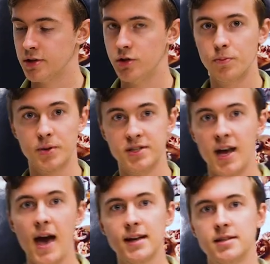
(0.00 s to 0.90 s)
to
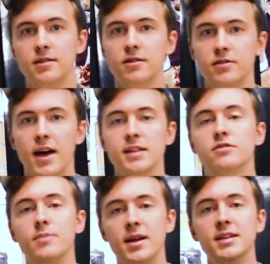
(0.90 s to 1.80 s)
protect the lens
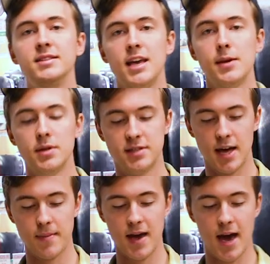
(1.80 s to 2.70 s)
from any damage
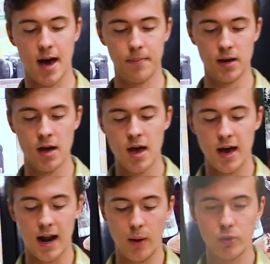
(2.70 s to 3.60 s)
that may happen. And I